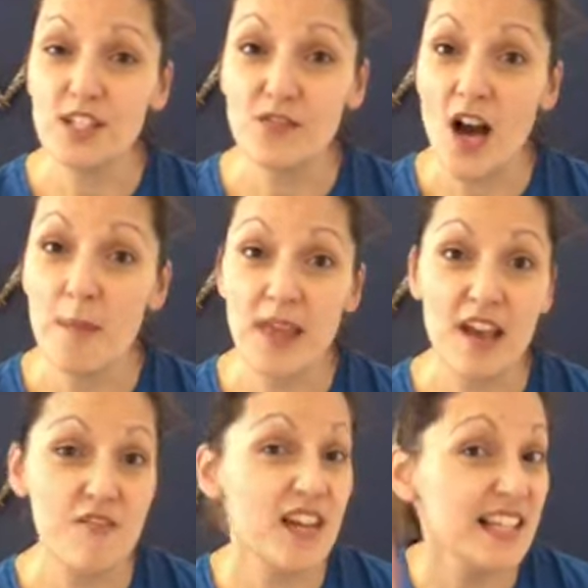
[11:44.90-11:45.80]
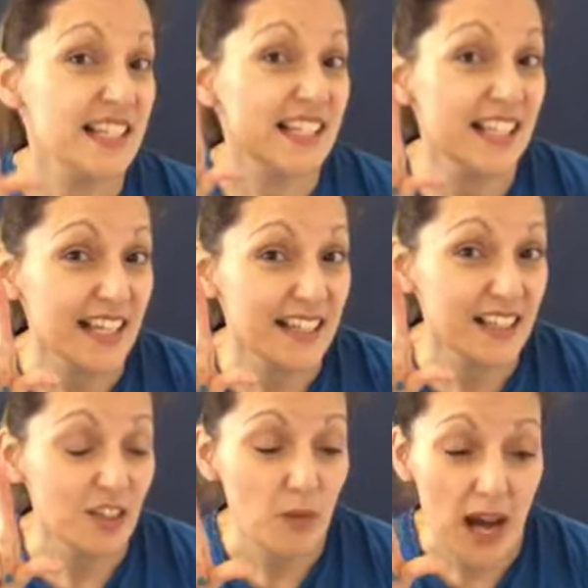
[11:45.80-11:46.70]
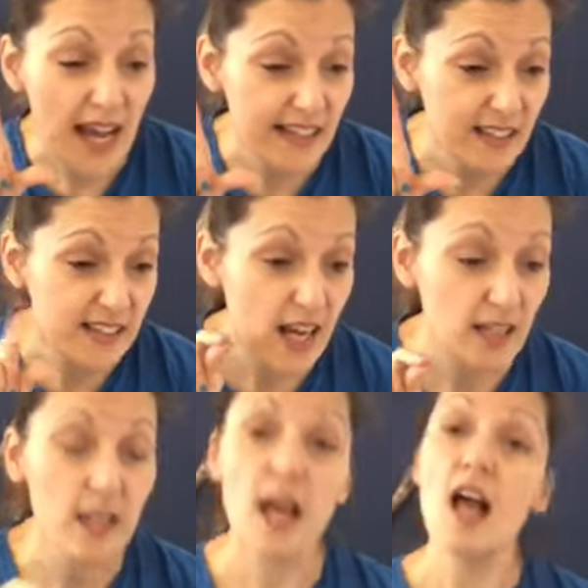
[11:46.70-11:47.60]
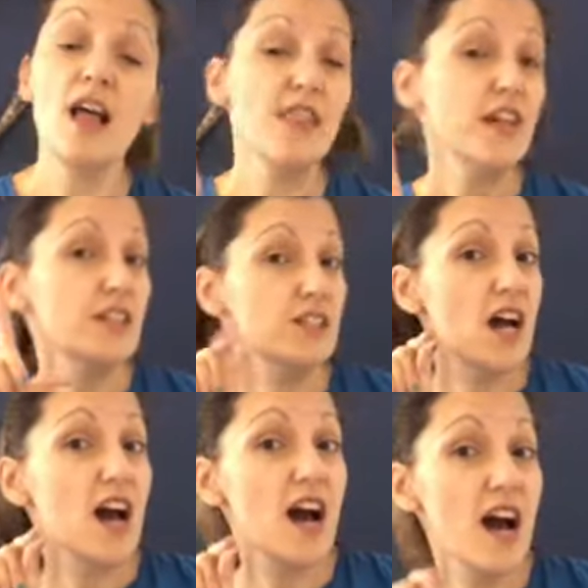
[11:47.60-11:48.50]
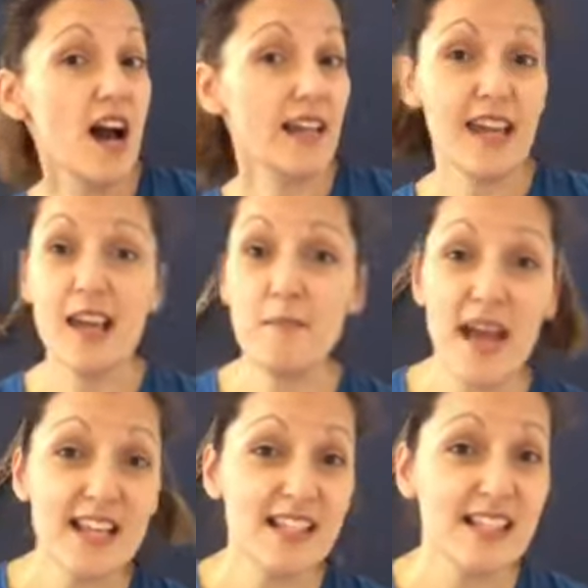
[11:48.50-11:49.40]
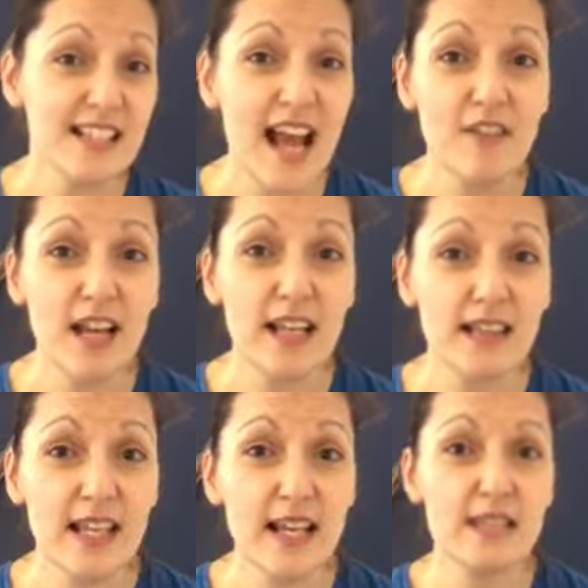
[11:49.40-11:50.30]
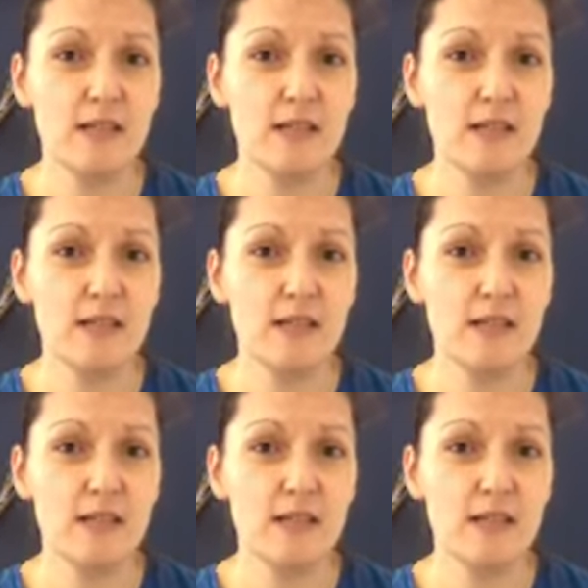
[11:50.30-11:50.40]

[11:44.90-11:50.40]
farm there is a little white duck. The duck, he makes a sound like this,